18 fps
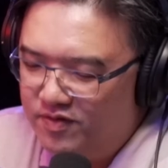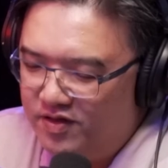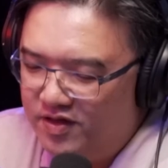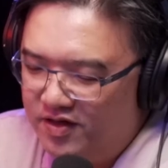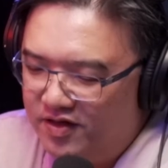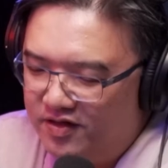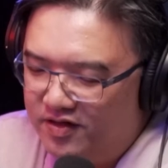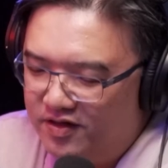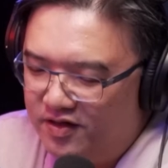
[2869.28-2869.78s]

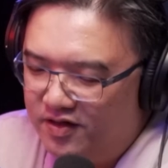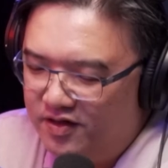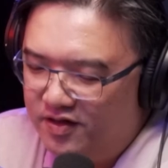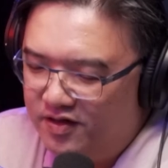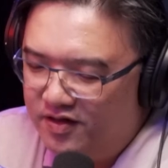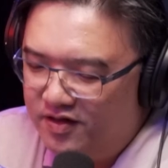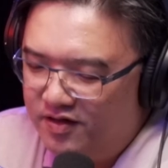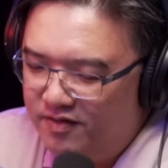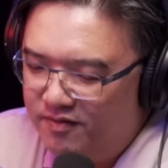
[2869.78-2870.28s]
Like
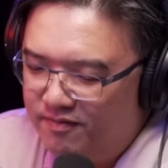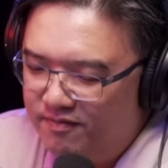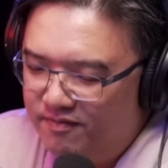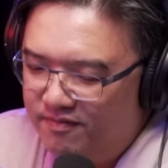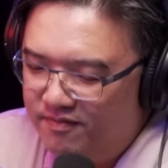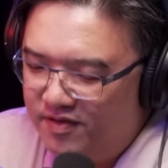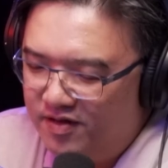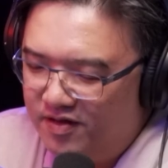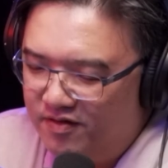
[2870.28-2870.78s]
I
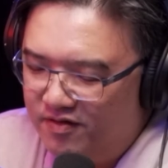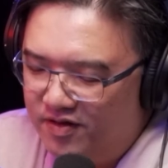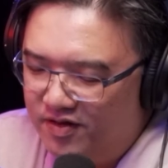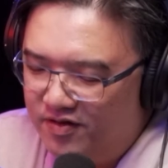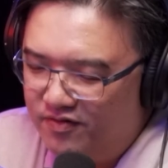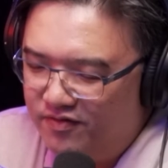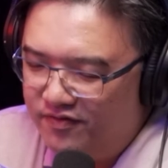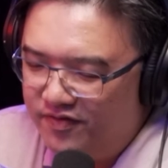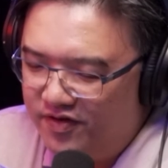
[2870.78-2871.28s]

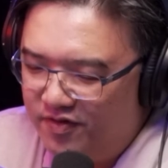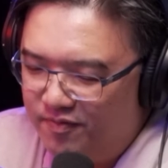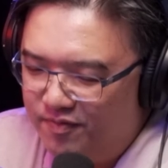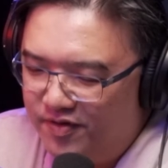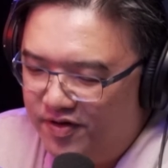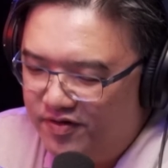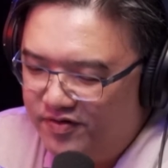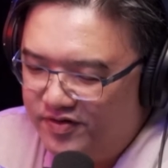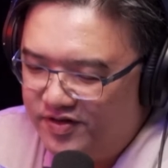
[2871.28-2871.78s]
don't know how to
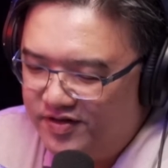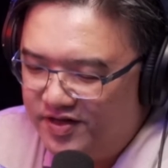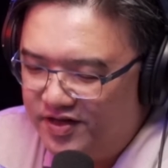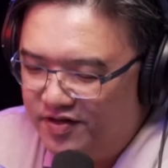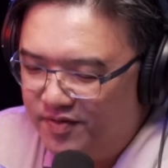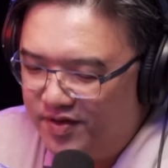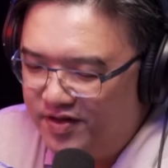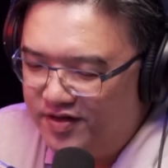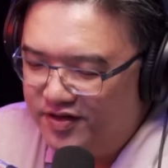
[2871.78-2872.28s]
pronounce this.
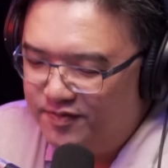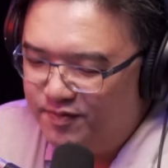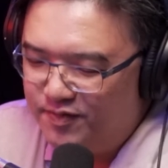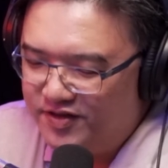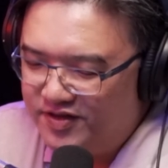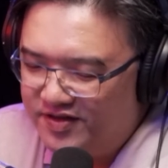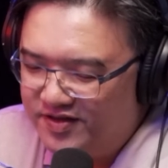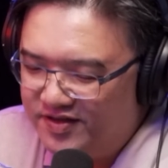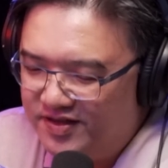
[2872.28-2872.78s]
Anyway, this
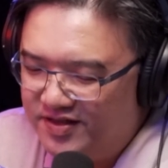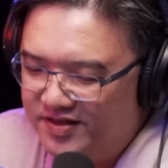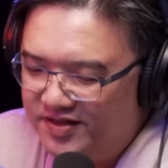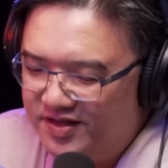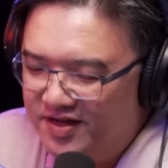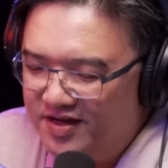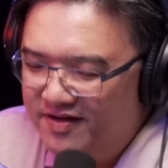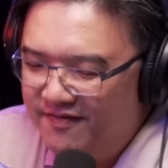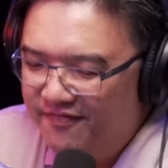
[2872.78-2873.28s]
person says,
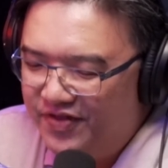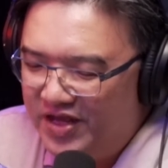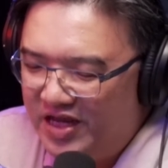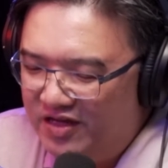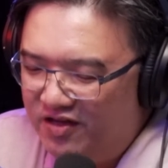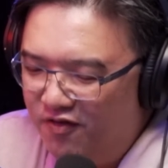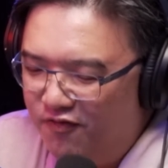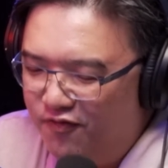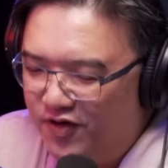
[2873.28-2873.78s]

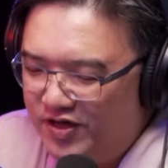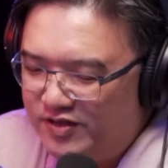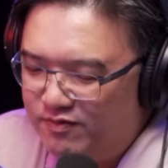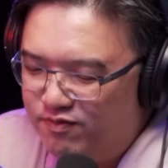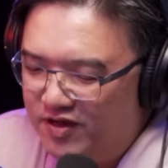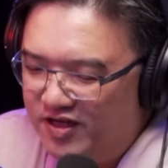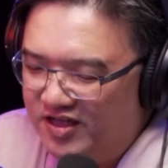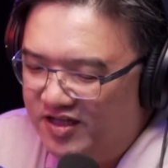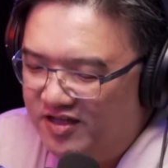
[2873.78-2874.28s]
"Thank you for
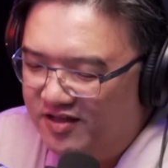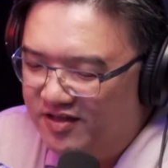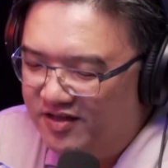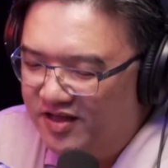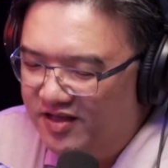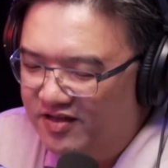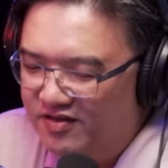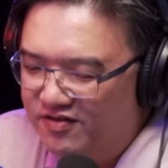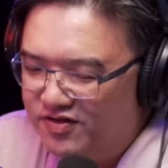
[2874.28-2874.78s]
explaining the
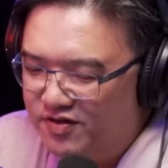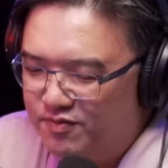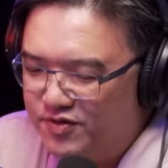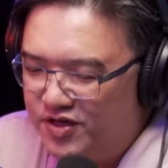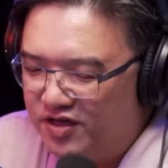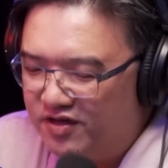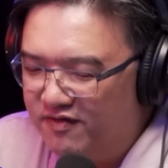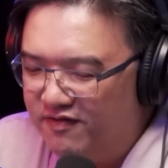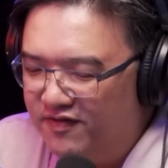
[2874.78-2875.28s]
details
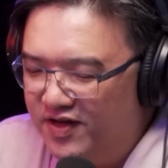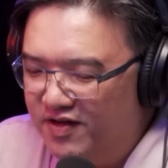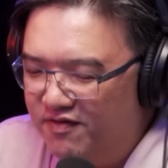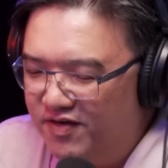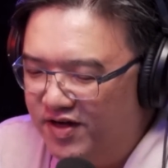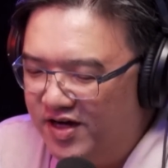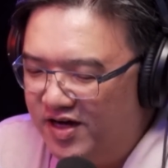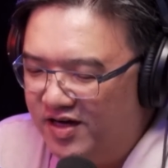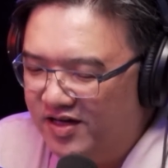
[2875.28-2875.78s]
objectively
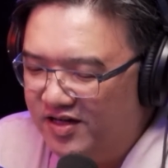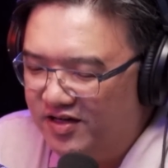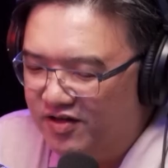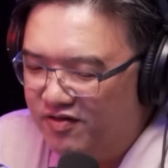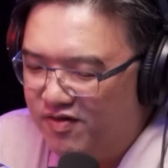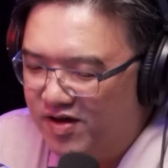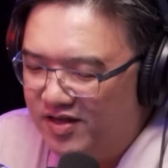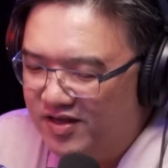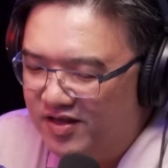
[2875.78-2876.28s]
regarding the
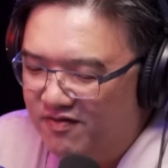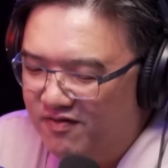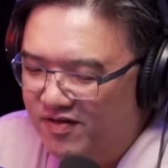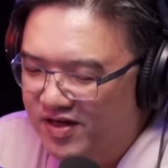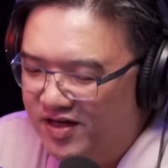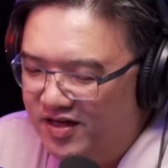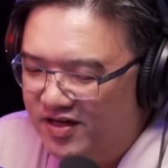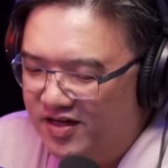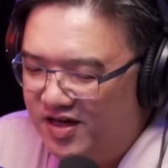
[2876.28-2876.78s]
Kwa Ting Wen
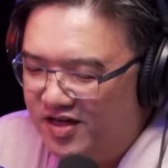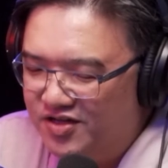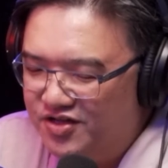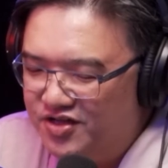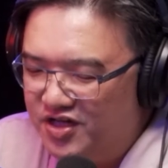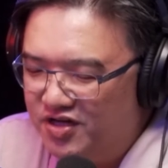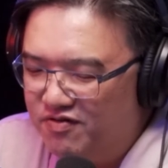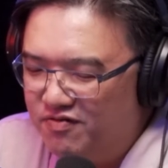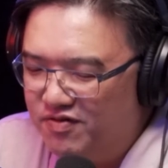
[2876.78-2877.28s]
and Gan
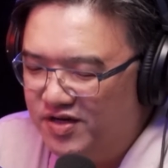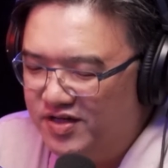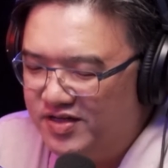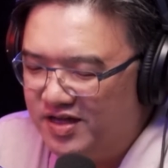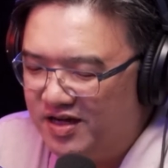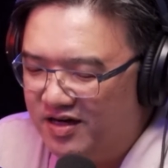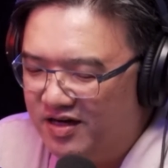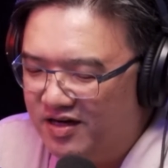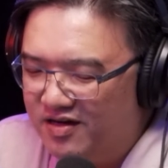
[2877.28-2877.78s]
Ching Hui
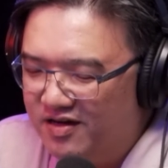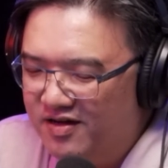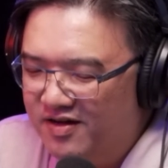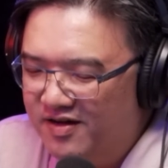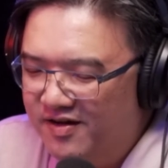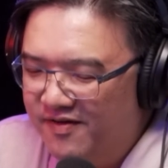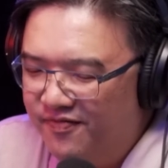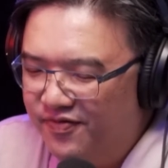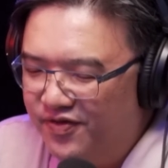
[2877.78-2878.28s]
saga.
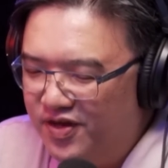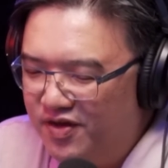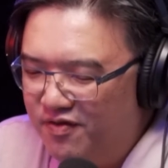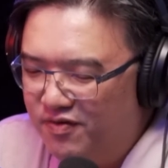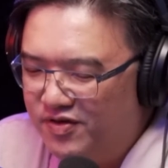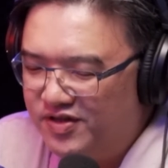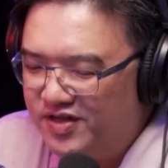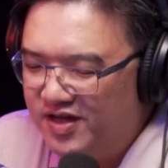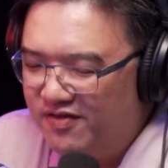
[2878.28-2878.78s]
It
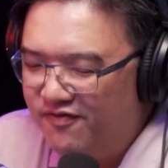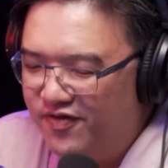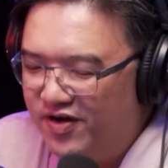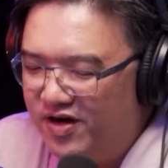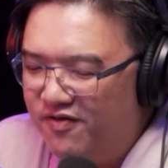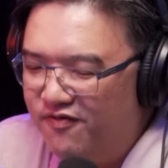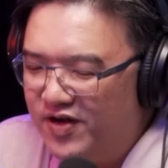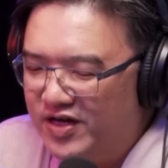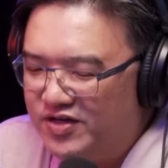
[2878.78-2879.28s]
was done
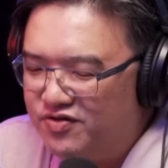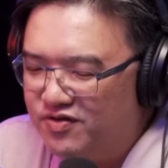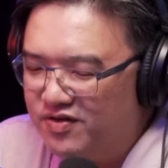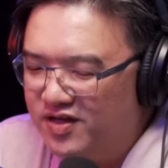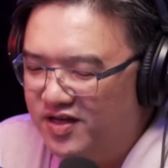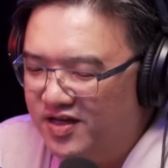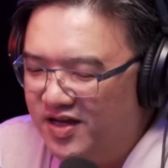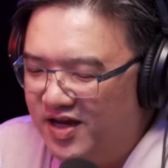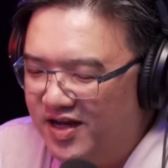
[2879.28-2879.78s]
very
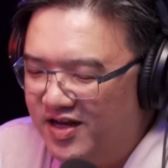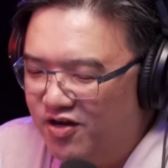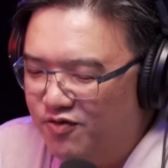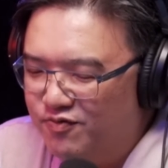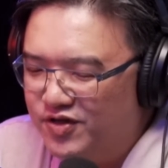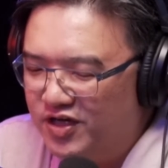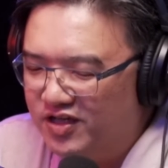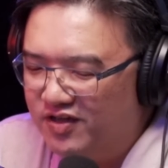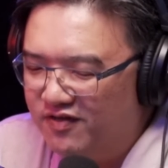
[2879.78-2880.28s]
factually and
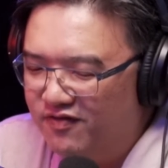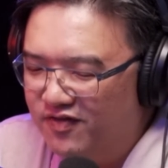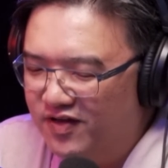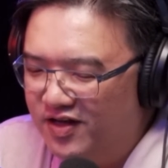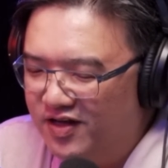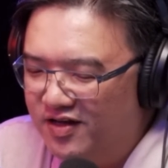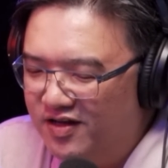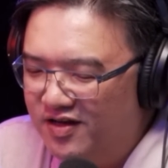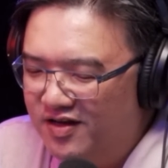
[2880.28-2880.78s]

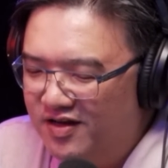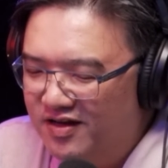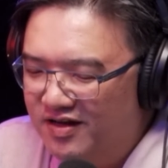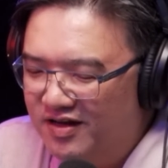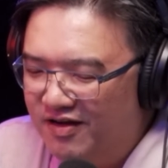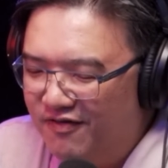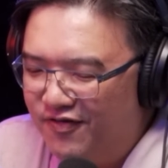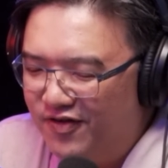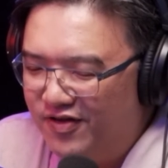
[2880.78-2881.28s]
objectively.
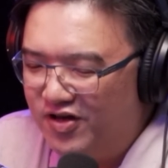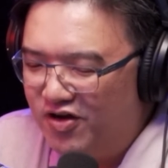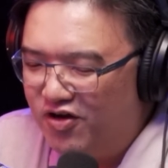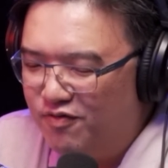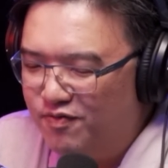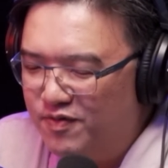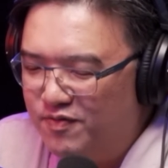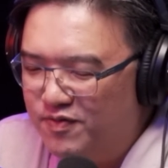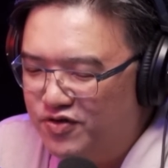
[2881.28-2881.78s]
I felt that
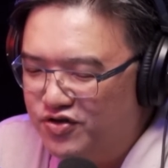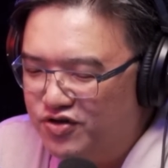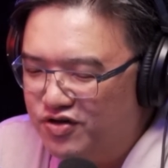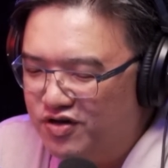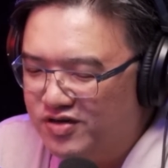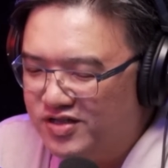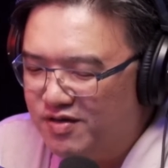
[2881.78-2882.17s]
all people should not